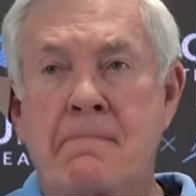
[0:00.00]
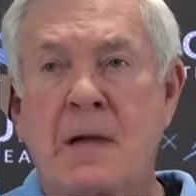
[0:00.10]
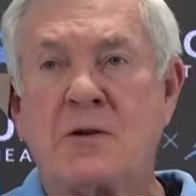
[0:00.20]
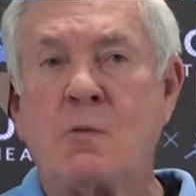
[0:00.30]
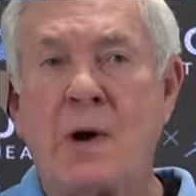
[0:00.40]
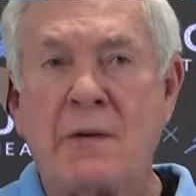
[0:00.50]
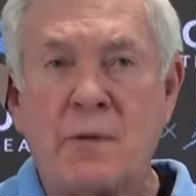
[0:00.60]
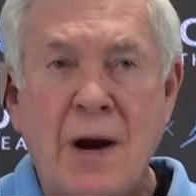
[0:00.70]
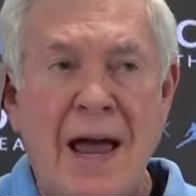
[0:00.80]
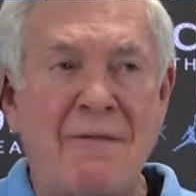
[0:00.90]
It's a way
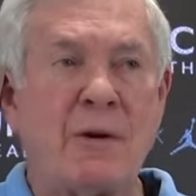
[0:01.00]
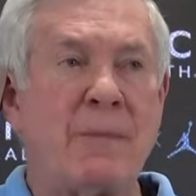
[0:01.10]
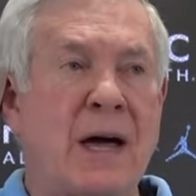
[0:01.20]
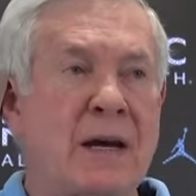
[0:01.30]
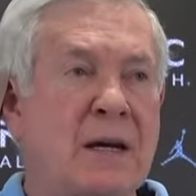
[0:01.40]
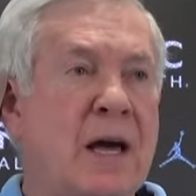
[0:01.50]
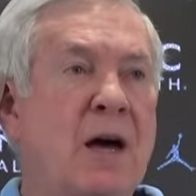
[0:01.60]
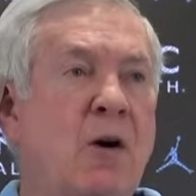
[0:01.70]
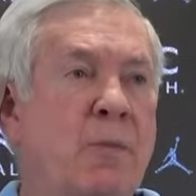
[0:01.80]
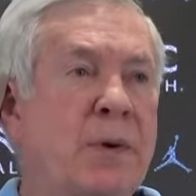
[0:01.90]
for everybody to
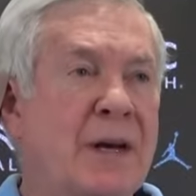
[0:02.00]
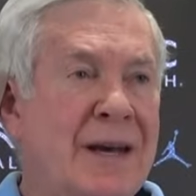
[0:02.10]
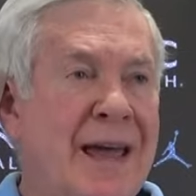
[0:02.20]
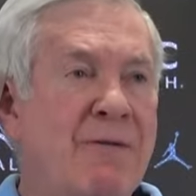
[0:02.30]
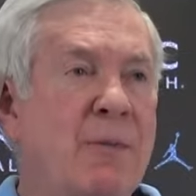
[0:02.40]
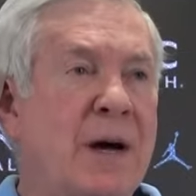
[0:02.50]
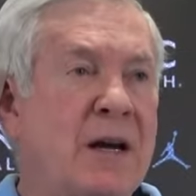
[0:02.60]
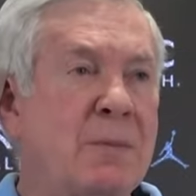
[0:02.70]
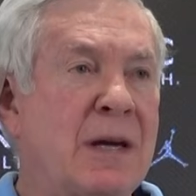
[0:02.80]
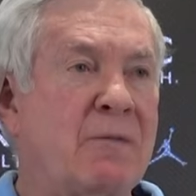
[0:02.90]
help and
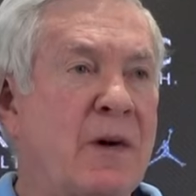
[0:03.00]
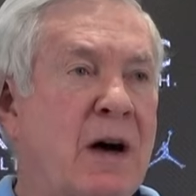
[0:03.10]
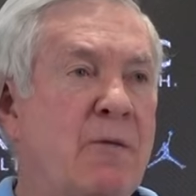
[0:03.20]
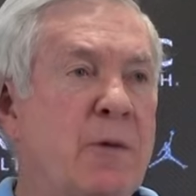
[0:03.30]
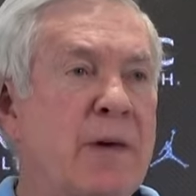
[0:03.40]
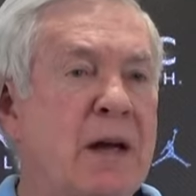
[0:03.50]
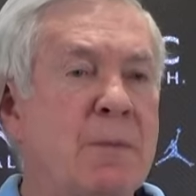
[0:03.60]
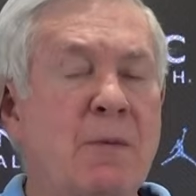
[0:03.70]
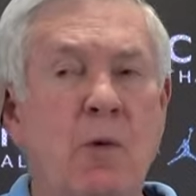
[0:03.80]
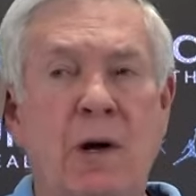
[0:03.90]
everybody to be involved. We've got
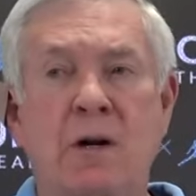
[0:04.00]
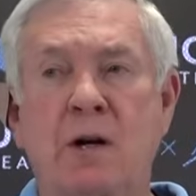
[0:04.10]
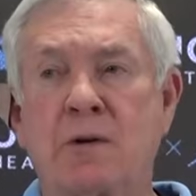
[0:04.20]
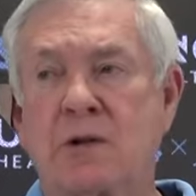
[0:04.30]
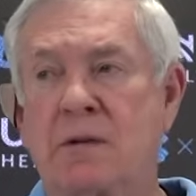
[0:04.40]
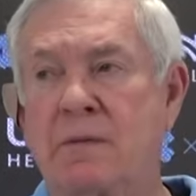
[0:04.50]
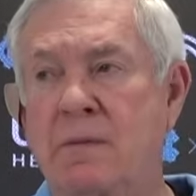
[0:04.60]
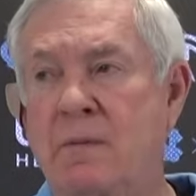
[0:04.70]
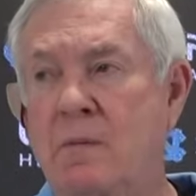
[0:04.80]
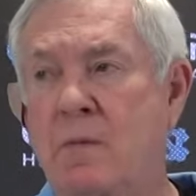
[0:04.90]
to be more inclusive.
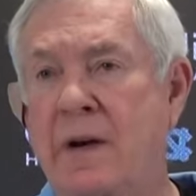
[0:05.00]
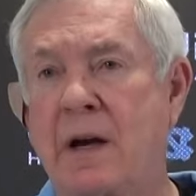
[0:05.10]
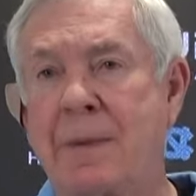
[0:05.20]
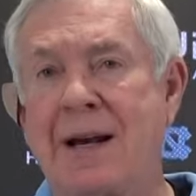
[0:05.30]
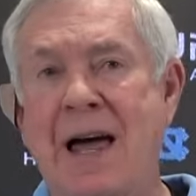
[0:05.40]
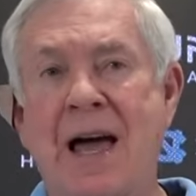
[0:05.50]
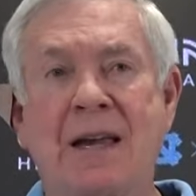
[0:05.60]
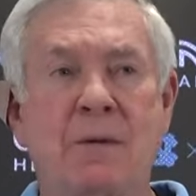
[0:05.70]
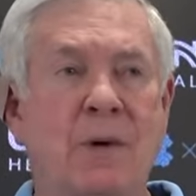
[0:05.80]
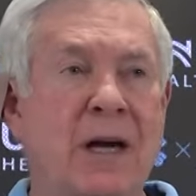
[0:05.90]
We've got to be
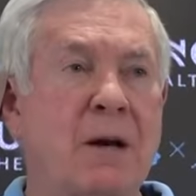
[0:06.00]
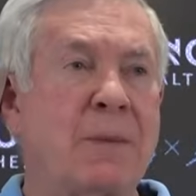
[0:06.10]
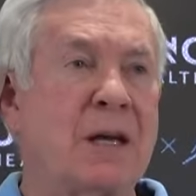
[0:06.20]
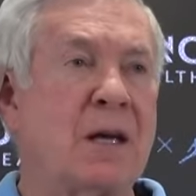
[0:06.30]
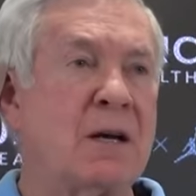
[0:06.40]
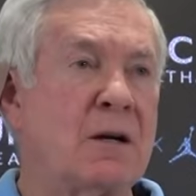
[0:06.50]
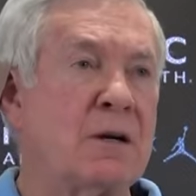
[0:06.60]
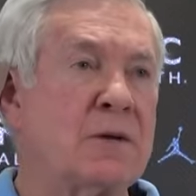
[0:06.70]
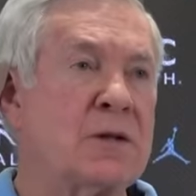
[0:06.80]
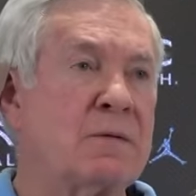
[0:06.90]
aligned and we've got to be
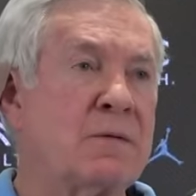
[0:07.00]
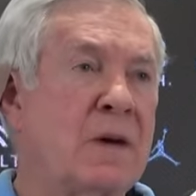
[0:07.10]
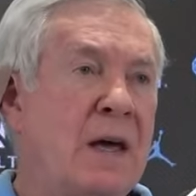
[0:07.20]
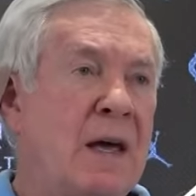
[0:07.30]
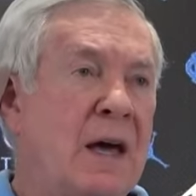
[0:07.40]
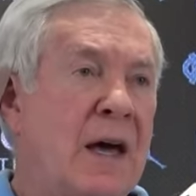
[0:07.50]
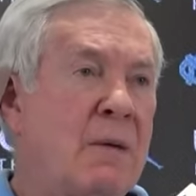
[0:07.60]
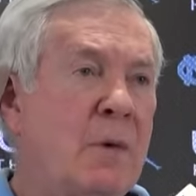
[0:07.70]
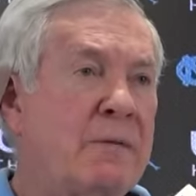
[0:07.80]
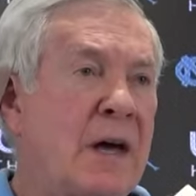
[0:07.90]
inclusive,
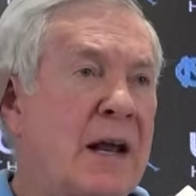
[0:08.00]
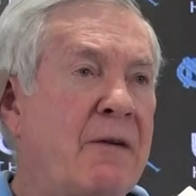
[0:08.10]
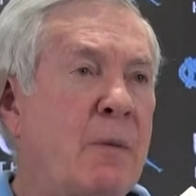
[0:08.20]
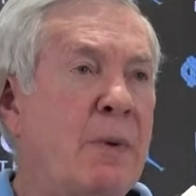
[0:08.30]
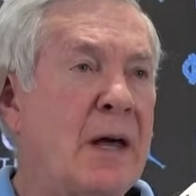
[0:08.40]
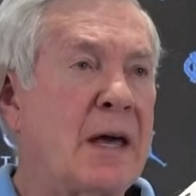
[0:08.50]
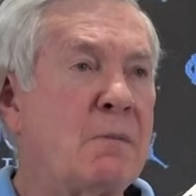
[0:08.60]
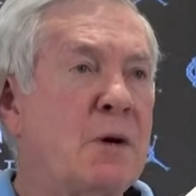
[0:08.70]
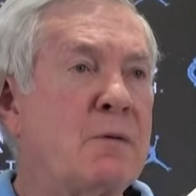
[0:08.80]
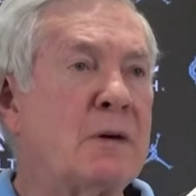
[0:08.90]
and we've got to have a
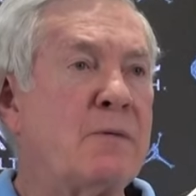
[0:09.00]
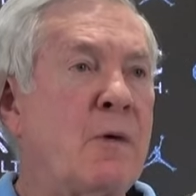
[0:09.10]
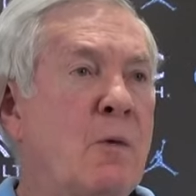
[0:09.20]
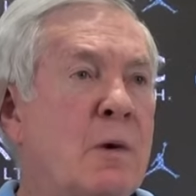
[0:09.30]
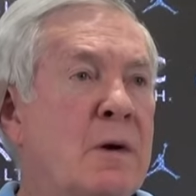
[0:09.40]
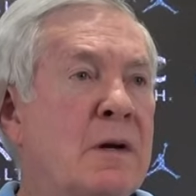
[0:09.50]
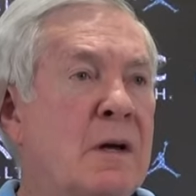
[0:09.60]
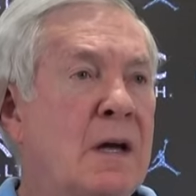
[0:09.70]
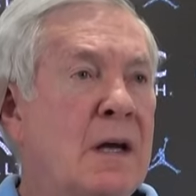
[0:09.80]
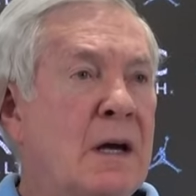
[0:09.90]
plan moving forward,
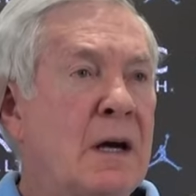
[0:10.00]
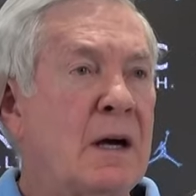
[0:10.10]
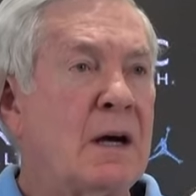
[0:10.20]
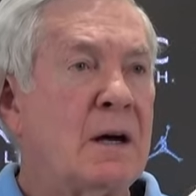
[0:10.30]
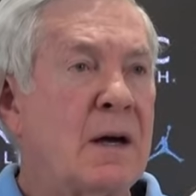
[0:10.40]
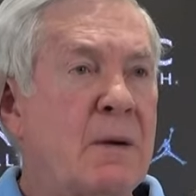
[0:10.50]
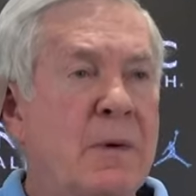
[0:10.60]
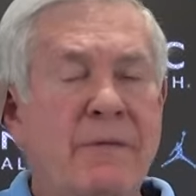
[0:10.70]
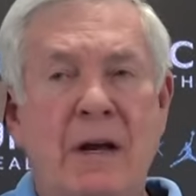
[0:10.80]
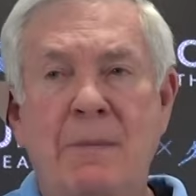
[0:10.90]
and
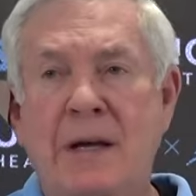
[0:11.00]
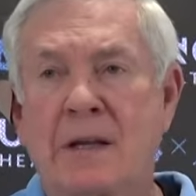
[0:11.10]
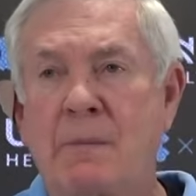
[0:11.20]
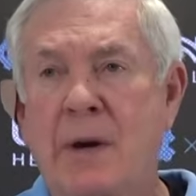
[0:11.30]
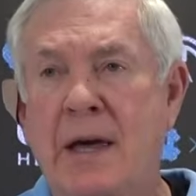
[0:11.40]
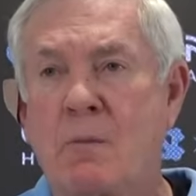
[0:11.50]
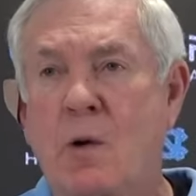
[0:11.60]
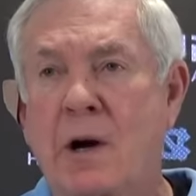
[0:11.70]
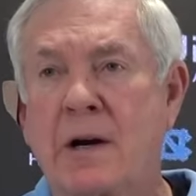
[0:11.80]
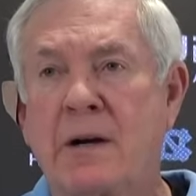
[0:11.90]
we've got to make that plan
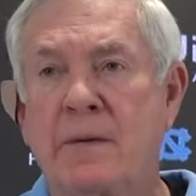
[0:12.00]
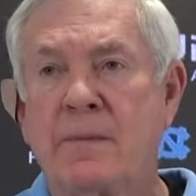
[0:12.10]
work,